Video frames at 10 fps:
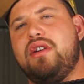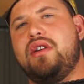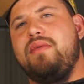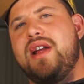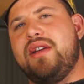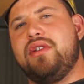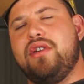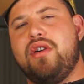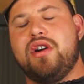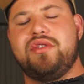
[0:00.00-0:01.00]
the
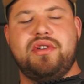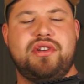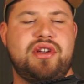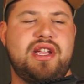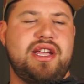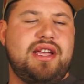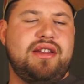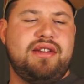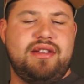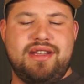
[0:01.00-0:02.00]
cartridge
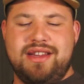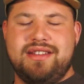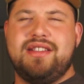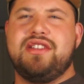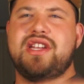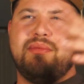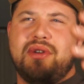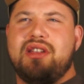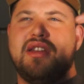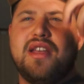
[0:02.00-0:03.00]
and into the chamber.
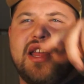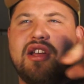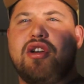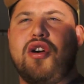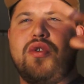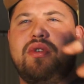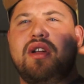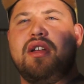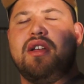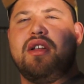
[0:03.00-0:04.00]
It can kind of coat
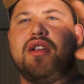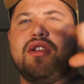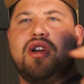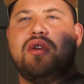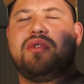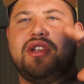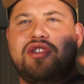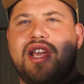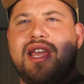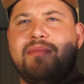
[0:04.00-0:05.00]
coat the
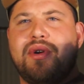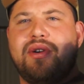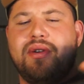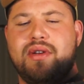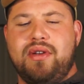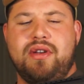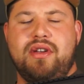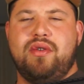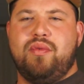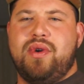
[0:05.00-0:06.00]
chamber
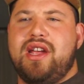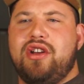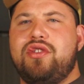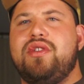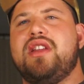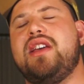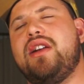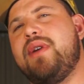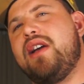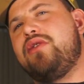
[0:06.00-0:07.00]
where you can get
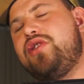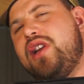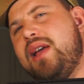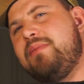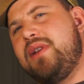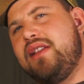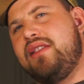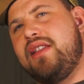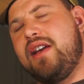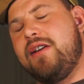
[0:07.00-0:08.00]
around jammed
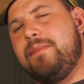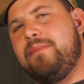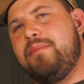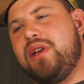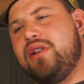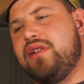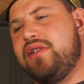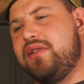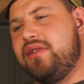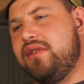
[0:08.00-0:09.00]
in there
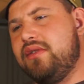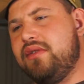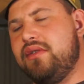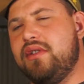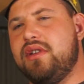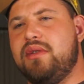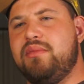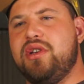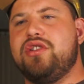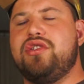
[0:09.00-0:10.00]
because
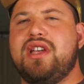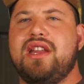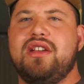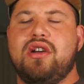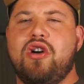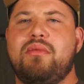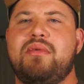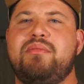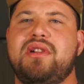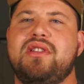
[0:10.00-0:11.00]
you're getting a
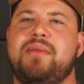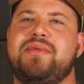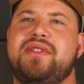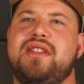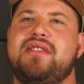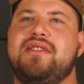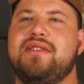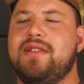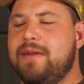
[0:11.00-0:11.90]
carbon buildup since